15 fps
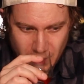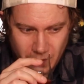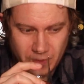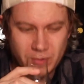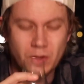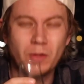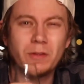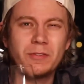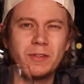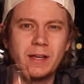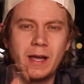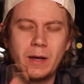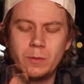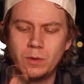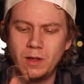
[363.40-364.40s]
The only thing
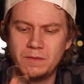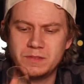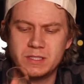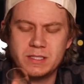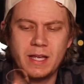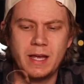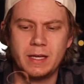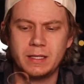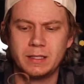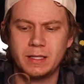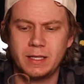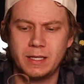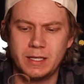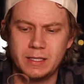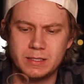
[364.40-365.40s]
I will have to say
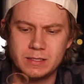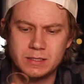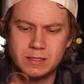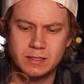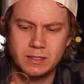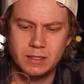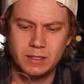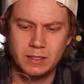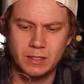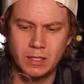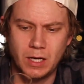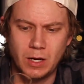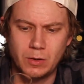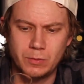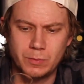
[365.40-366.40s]
is,
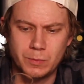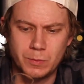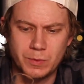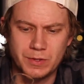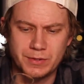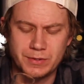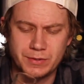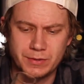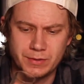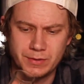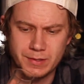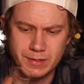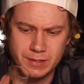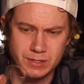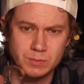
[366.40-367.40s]
with
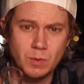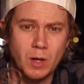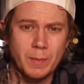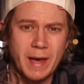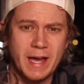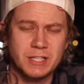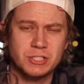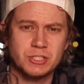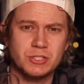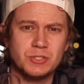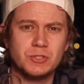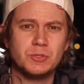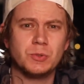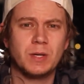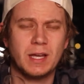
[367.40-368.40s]
the small batches,
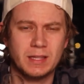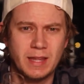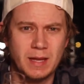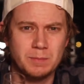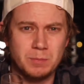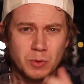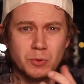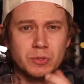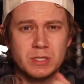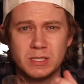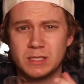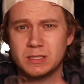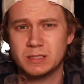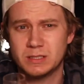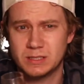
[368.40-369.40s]
you do get that
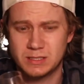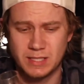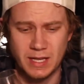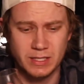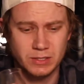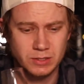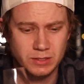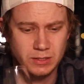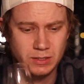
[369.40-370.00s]
boozy scent.